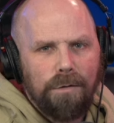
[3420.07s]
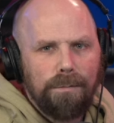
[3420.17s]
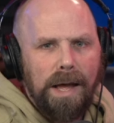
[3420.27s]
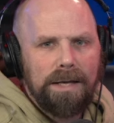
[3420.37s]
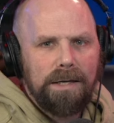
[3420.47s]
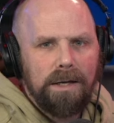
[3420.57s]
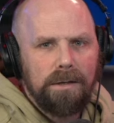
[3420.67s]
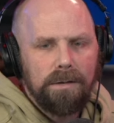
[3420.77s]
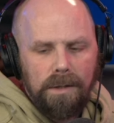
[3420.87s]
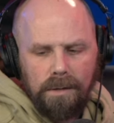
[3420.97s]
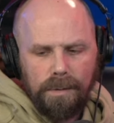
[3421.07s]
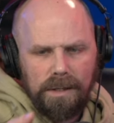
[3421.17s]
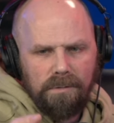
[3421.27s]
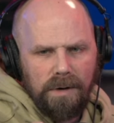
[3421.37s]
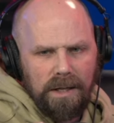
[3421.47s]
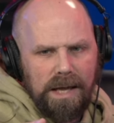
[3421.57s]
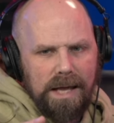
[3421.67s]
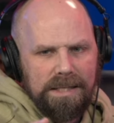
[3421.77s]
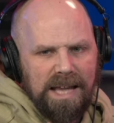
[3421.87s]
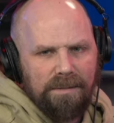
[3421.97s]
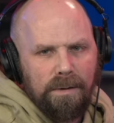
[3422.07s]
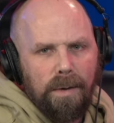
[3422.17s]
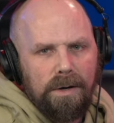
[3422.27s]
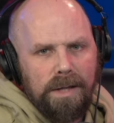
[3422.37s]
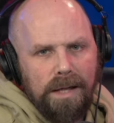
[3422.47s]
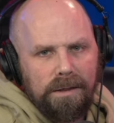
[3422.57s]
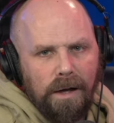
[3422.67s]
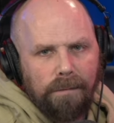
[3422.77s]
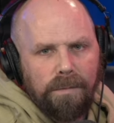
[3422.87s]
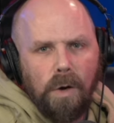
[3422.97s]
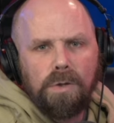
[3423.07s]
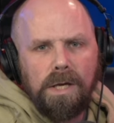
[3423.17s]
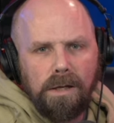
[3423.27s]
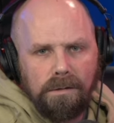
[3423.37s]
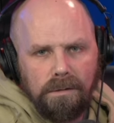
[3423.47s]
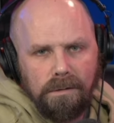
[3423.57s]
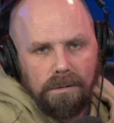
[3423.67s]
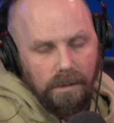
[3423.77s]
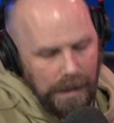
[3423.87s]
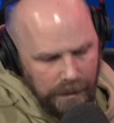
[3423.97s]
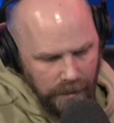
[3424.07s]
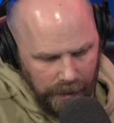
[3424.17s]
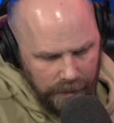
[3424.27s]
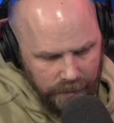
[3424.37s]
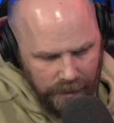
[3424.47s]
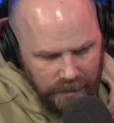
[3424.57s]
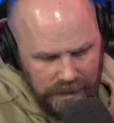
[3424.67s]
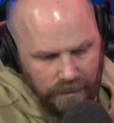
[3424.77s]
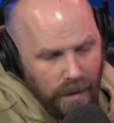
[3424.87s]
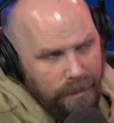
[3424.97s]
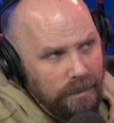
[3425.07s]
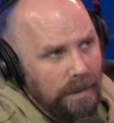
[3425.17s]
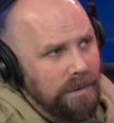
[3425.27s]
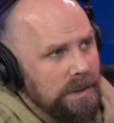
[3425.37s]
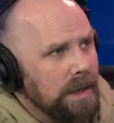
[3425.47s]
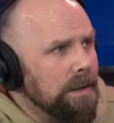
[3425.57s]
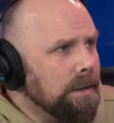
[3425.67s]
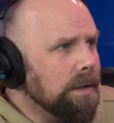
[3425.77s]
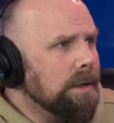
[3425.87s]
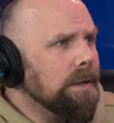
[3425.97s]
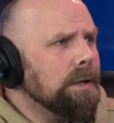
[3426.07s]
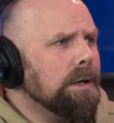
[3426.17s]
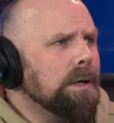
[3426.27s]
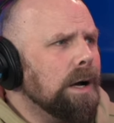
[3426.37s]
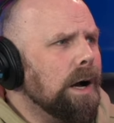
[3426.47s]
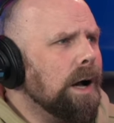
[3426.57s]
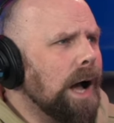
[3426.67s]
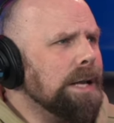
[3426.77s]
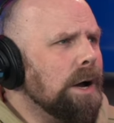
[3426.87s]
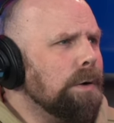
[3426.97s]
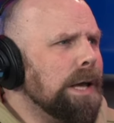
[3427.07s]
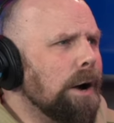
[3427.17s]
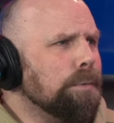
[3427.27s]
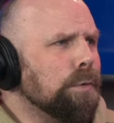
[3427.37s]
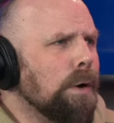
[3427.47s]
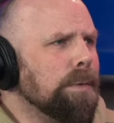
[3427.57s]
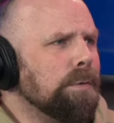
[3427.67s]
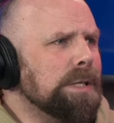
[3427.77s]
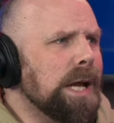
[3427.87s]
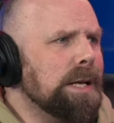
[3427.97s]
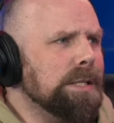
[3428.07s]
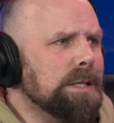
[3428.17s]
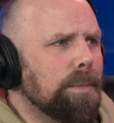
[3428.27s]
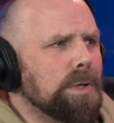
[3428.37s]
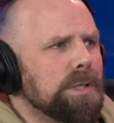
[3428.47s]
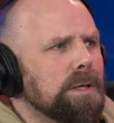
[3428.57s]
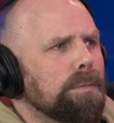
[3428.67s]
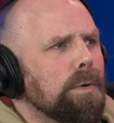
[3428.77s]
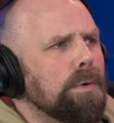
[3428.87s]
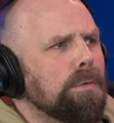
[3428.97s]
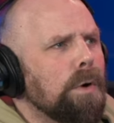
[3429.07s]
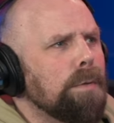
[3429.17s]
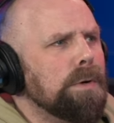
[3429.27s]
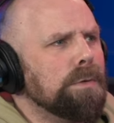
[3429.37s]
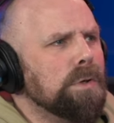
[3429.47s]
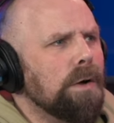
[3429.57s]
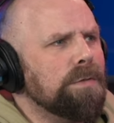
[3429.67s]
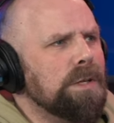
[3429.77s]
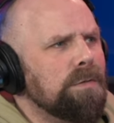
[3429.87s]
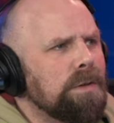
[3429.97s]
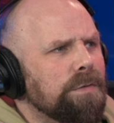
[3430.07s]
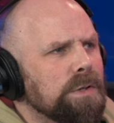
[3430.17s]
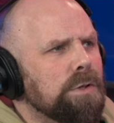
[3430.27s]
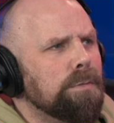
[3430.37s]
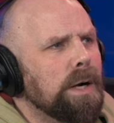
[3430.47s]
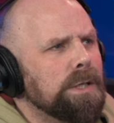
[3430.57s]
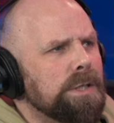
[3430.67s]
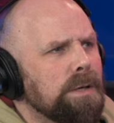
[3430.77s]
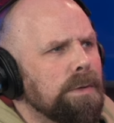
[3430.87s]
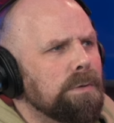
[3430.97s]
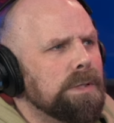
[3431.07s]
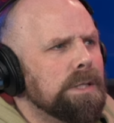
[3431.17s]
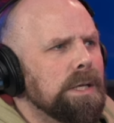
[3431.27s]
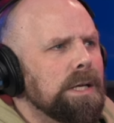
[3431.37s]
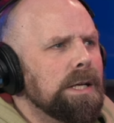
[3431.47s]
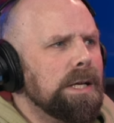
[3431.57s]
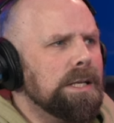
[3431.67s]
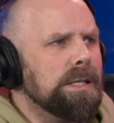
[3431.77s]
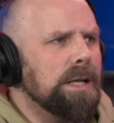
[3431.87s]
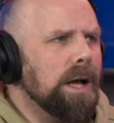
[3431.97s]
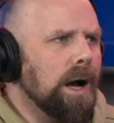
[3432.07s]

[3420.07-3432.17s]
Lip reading: him back in, but he really has kept him under that thumb. No yeet. Okay, all right. Whatever you say, Roman. Whatever you say. I know he helped Roman retain at SummerSlam, but when Roman was off TV for 2 months, Jimmy was in...